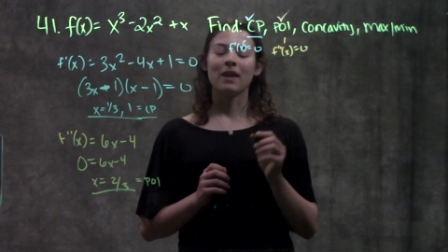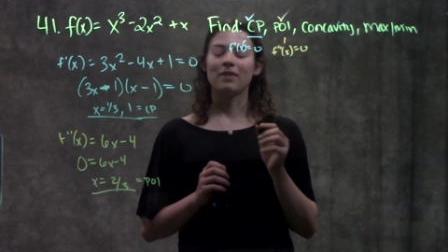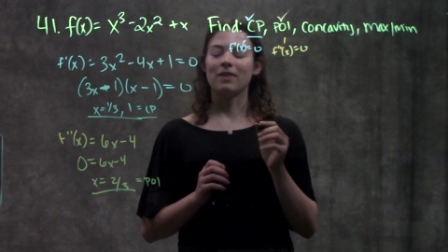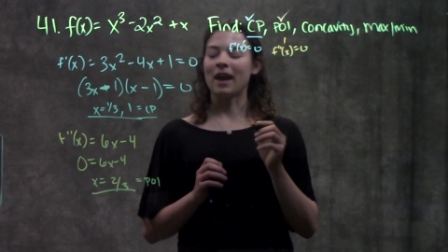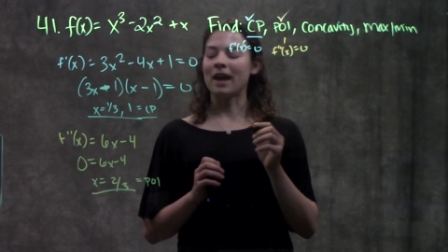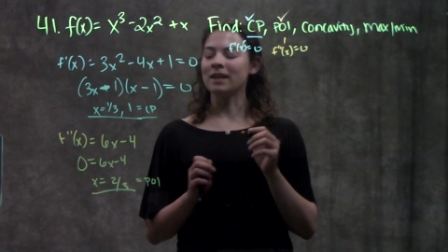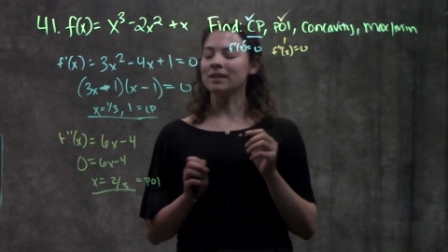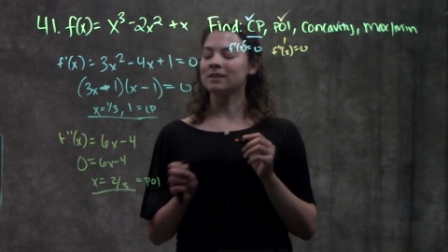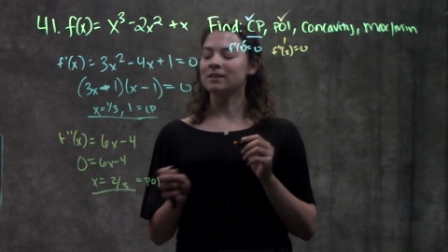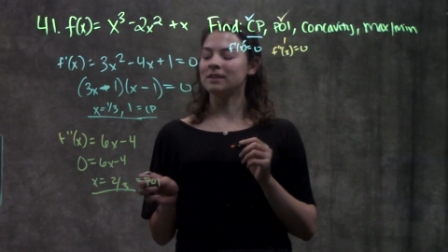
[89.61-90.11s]

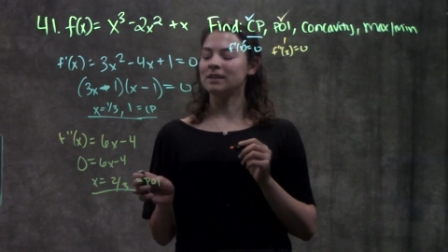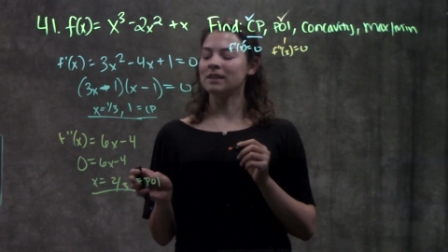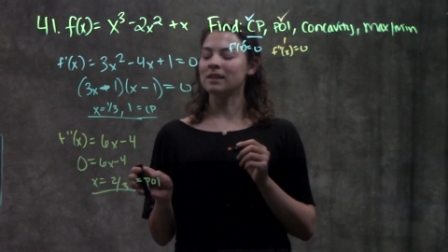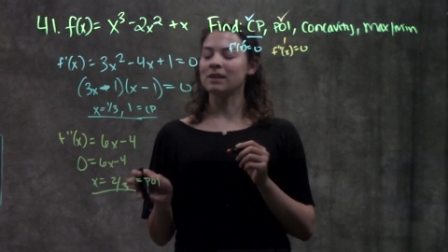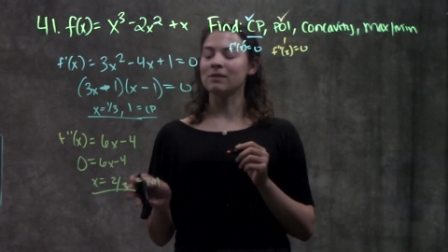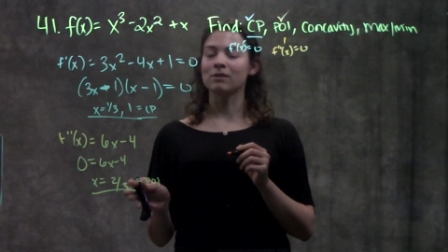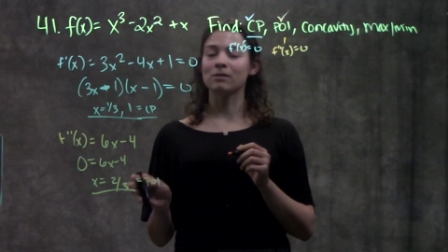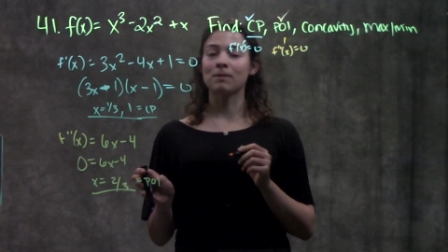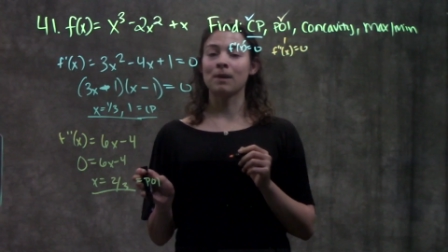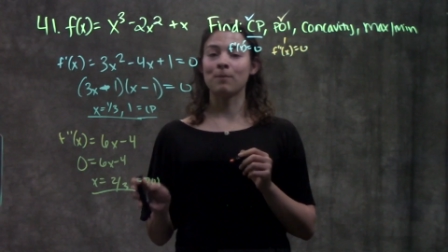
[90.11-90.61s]
that's
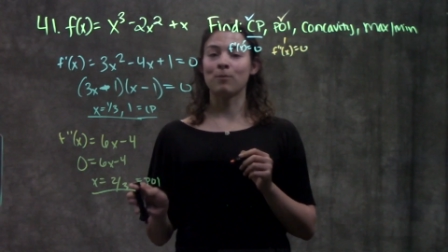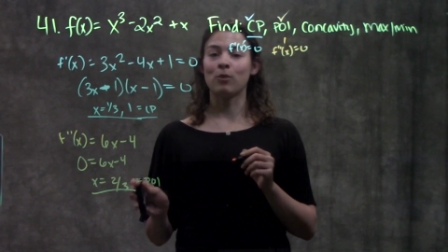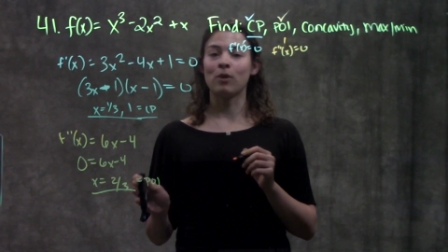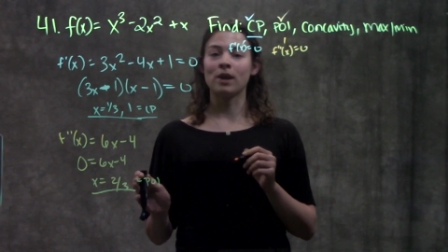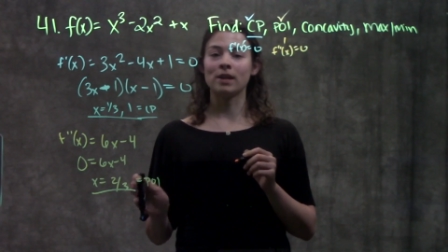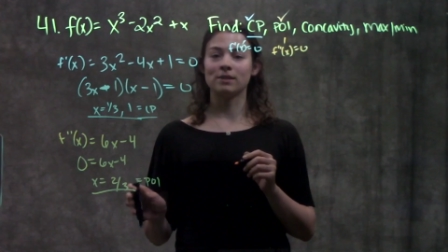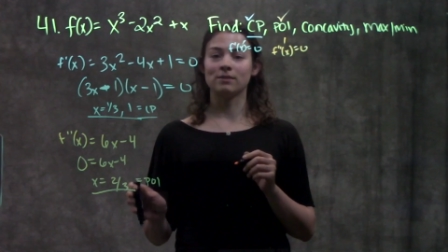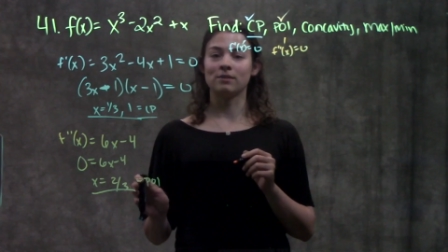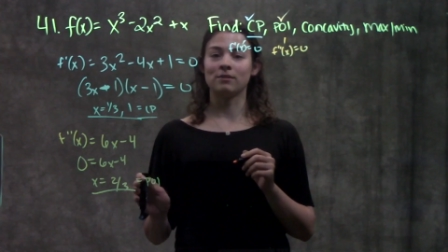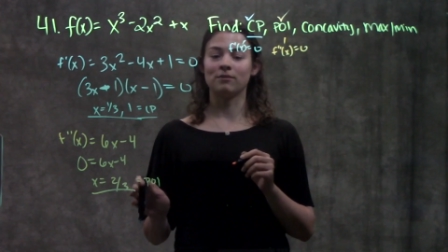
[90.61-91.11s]
dealing with my
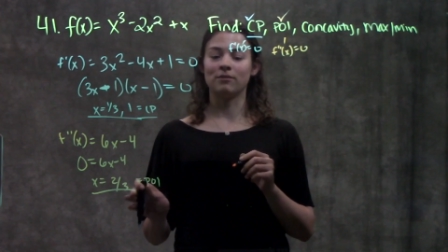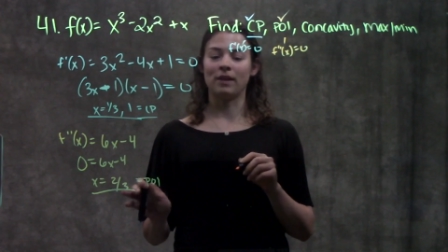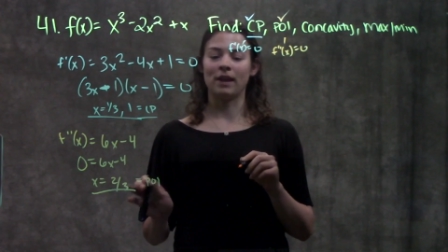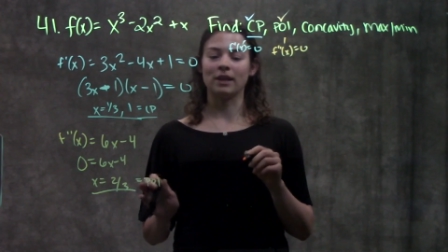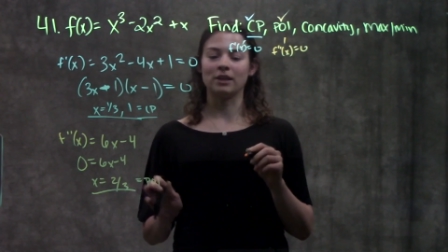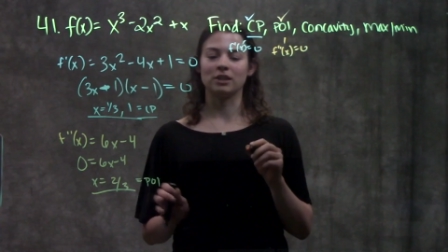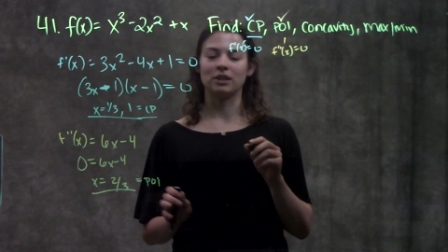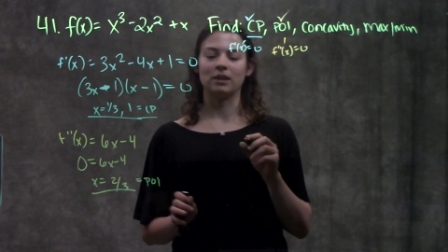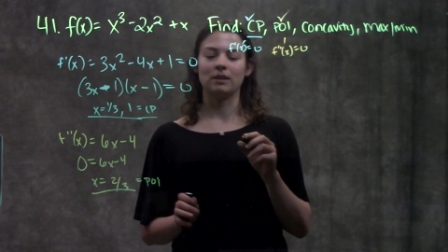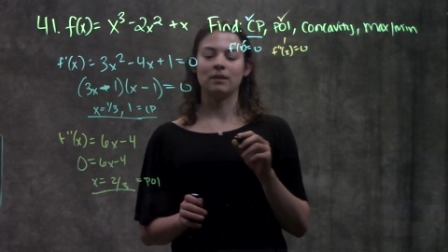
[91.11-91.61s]
points of
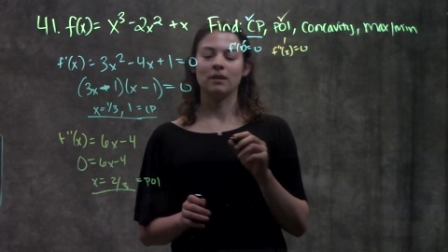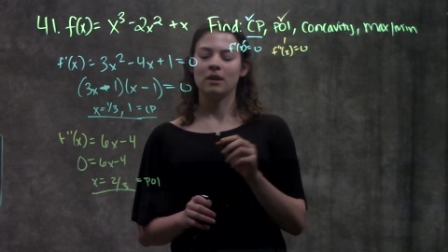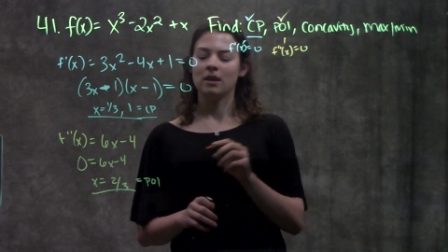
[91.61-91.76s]
inflection.